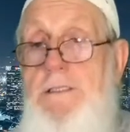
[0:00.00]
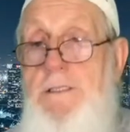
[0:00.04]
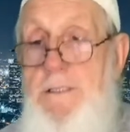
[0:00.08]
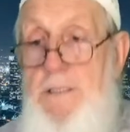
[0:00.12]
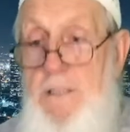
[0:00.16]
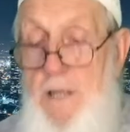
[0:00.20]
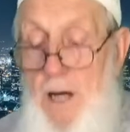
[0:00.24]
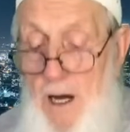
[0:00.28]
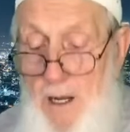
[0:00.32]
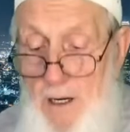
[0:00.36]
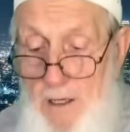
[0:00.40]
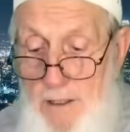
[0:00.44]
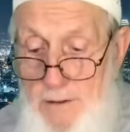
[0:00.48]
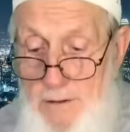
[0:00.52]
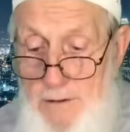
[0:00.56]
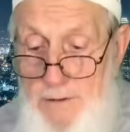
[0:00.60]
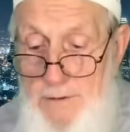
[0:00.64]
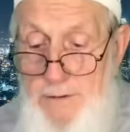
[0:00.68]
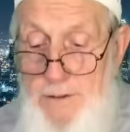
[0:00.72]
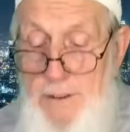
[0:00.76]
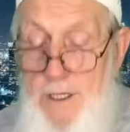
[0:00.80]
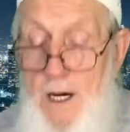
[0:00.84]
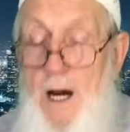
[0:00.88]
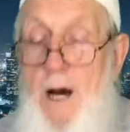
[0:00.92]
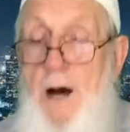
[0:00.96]

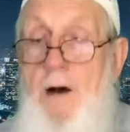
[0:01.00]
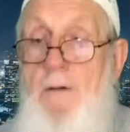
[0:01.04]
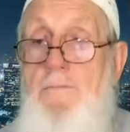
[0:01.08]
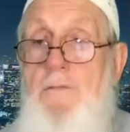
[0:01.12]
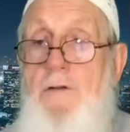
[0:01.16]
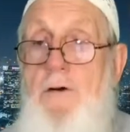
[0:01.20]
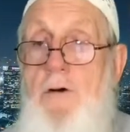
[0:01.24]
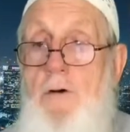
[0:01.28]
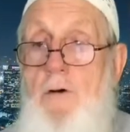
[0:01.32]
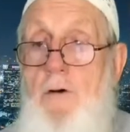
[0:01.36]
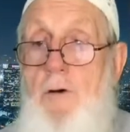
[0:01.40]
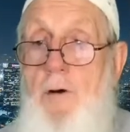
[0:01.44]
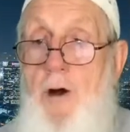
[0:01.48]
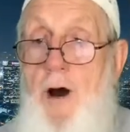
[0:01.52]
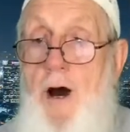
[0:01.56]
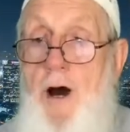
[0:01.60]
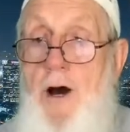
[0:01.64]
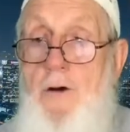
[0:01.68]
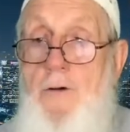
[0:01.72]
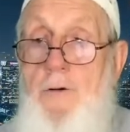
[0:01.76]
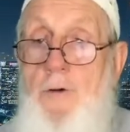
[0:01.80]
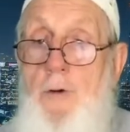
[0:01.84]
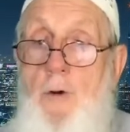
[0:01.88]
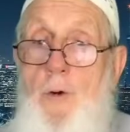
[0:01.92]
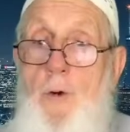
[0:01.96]
scholars of the
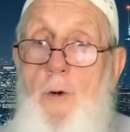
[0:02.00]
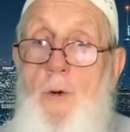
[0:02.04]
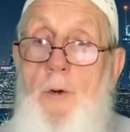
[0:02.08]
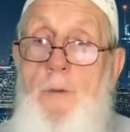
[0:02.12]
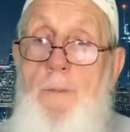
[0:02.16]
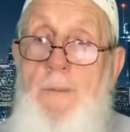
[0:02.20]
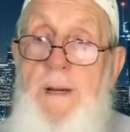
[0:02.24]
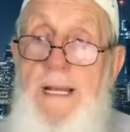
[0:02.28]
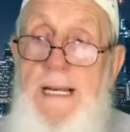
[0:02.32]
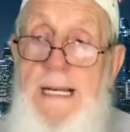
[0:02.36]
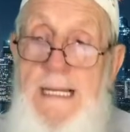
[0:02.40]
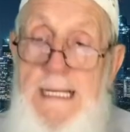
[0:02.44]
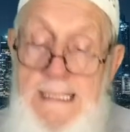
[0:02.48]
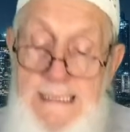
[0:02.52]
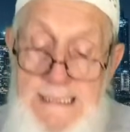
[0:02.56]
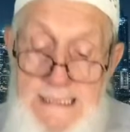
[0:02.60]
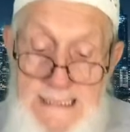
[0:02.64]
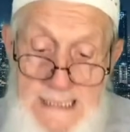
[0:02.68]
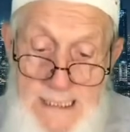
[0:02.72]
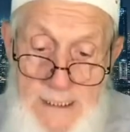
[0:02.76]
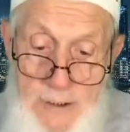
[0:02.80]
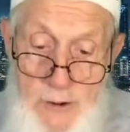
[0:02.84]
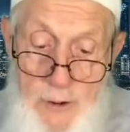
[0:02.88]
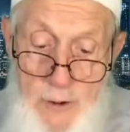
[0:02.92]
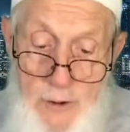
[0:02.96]
Quran who will be
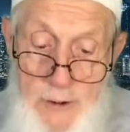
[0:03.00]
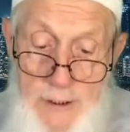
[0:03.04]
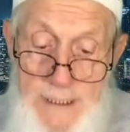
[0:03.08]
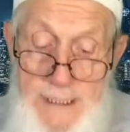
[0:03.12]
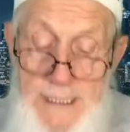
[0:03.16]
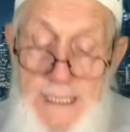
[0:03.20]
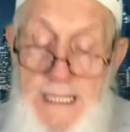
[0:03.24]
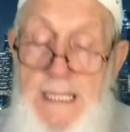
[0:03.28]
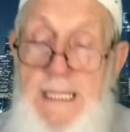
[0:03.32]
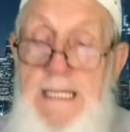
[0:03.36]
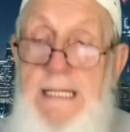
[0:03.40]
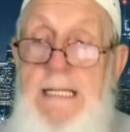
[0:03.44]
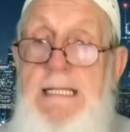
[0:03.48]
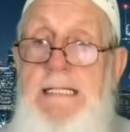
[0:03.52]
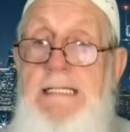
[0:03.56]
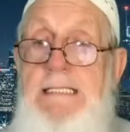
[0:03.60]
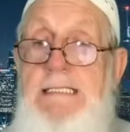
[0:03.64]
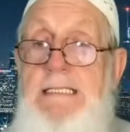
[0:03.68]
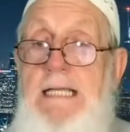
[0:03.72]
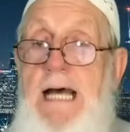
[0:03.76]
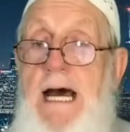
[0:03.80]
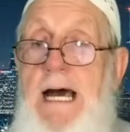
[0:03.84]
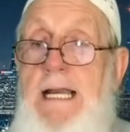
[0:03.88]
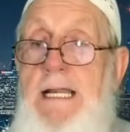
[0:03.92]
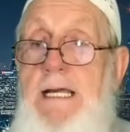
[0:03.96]
listening to it and
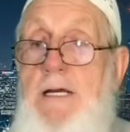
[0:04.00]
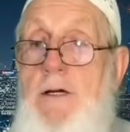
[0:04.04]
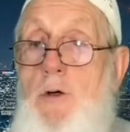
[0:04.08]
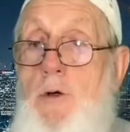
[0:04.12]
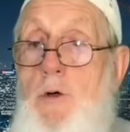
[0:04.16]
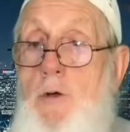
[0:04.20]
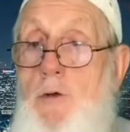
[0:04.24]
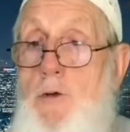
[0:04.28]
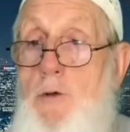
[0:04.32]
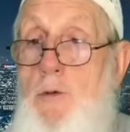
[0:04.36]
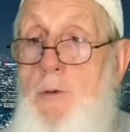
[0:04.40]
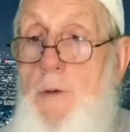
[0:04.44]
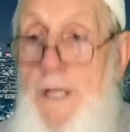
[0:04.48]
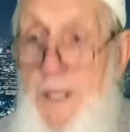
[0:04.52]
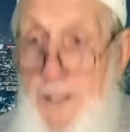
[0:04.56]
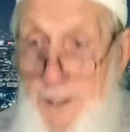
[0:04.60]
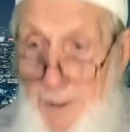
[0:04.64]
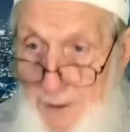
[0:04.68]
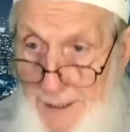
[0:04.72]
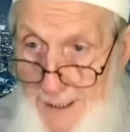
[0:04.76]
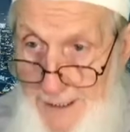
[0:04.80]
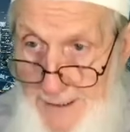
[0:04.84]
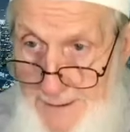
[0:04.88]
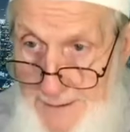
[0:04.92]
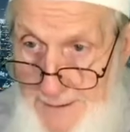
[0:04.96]
deciding who the
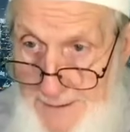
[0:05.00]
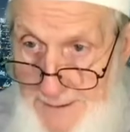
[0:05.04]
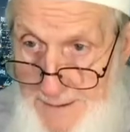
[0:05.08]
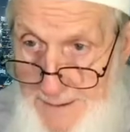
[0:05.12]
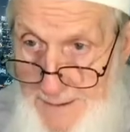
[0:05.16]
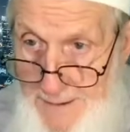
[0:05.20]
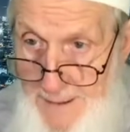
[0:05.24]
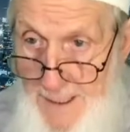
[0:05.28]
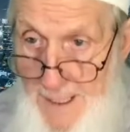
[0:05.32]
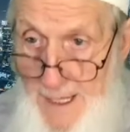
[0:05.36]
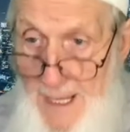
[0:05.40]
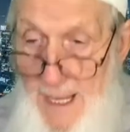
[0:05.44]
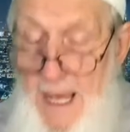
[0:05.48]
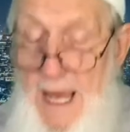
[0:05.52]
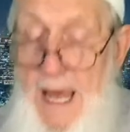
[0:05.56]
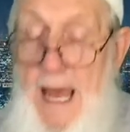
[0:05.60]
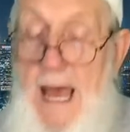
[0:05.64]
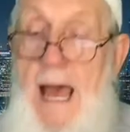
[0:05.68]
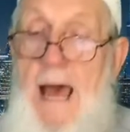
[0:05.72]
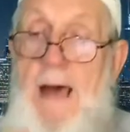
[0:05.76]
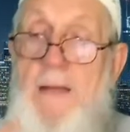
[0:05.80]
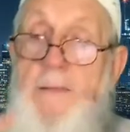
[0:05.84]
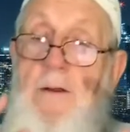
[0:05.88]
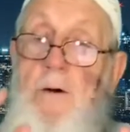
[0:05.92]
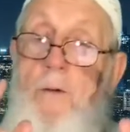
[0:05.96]
winner is.
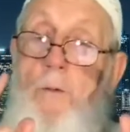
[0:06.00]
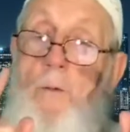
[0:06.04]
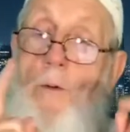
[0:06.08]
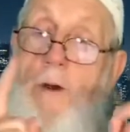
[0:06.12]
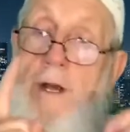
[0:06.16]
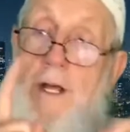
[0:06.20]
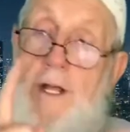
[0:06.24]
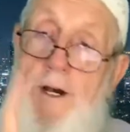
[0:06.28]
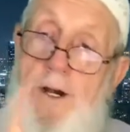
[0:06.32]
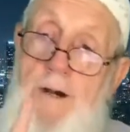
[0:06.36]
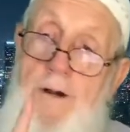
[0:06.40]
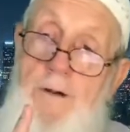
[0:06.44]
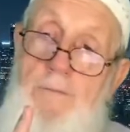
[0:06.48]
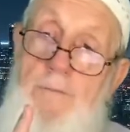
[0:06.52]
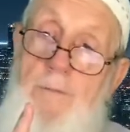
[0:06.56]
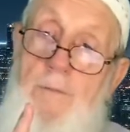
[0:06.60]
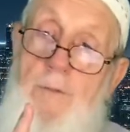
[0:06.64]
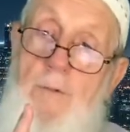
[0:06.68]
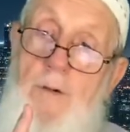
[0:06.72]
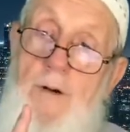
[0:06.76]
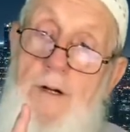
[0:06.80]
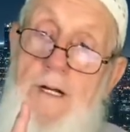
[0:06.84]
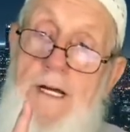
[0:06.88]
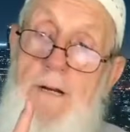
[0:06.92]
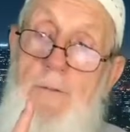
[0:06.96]
And the
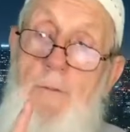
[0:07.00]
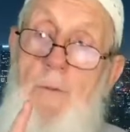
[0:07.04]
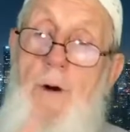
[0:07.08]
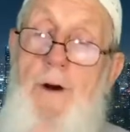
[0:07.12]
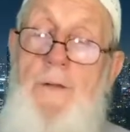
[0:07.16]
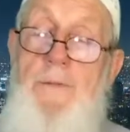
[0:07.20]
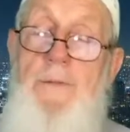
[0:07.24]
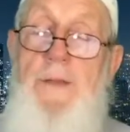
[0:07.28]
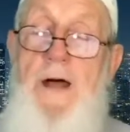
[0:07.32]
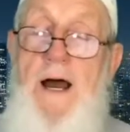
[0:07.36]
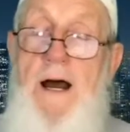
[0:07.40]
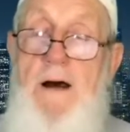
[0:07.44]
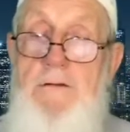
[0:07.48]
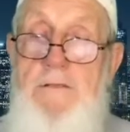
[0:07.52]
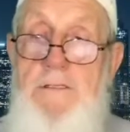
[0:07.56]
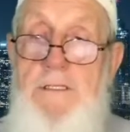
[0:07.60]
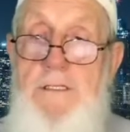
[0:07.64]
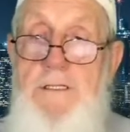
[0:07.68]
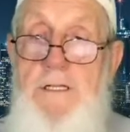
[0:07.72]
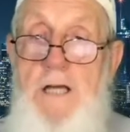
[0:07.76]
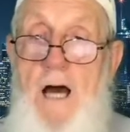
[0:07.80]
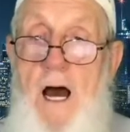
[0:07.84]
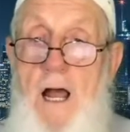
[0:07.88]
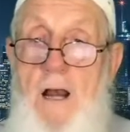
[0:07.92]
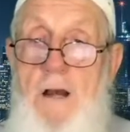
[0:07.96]
winner will get
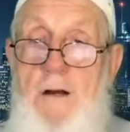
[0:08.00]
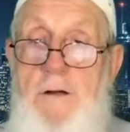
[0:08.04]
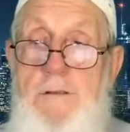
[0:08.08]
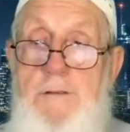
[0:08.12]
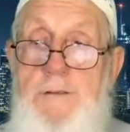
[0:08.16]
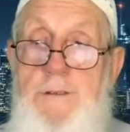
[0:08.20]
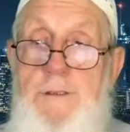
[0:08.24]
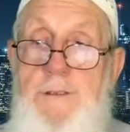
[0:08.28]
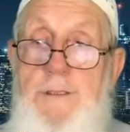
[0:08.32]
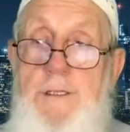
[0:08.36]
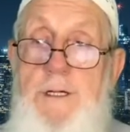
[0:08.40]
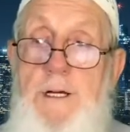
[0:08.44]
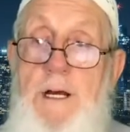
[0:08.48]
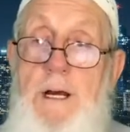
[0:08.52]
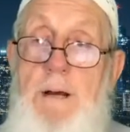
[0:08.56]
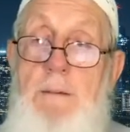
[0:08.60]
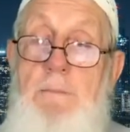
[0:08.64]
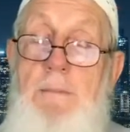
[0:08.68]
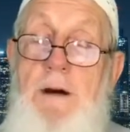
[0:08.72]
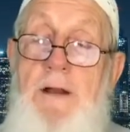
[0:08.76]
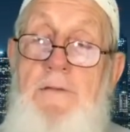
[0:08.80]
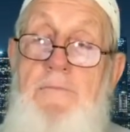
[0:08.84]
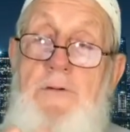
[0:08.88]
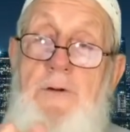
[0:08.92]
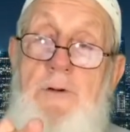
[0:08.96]
$1,000.
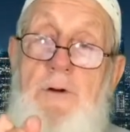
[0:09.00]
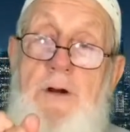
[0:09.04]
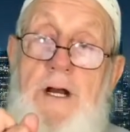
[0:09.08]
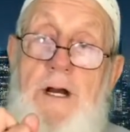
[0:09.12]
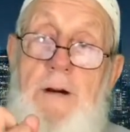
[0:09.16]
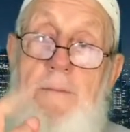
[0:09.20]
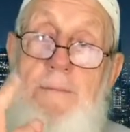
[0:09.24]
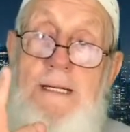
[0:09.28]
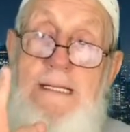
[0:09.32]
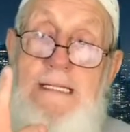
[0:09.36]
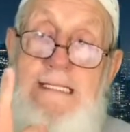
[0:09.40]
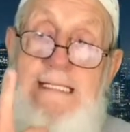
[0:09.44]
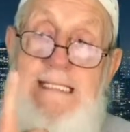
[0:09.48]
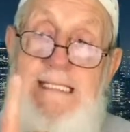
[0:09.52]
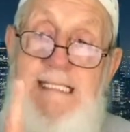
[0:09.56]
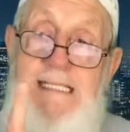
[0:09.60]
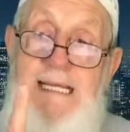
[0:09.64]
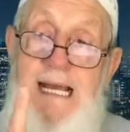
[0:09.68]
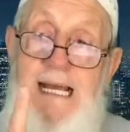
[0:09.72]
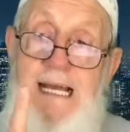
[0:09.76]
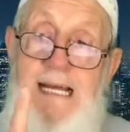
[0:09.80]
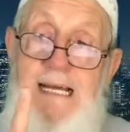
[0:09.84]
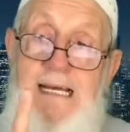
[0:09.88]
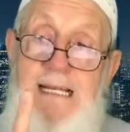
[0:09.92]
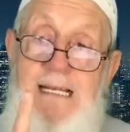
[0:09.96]
But if you come in
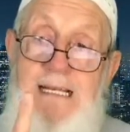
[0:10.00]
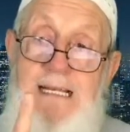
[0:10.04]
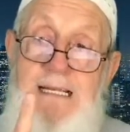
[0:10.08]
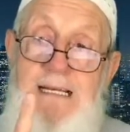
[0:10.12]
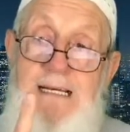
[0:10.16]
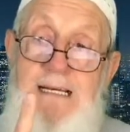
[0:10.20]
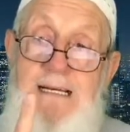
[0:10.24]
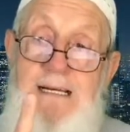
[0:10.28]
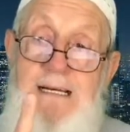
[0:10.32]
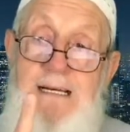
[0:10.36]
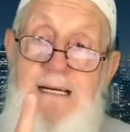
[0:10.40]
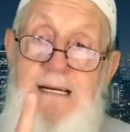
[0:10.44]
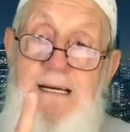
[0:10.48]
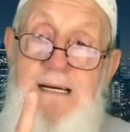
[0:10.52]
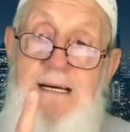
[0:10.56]
second,